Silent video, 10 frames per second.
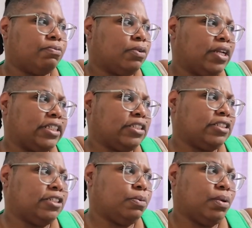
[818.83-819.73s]

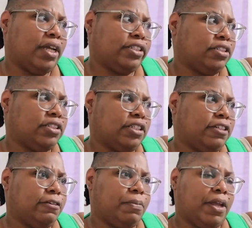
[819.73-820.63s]
relationship,
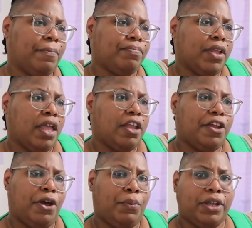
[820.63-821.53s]
and,
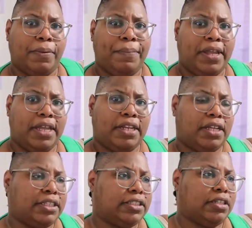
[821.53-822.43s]
you know, we can be in
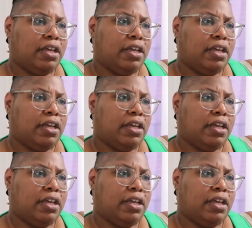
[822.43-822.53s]
this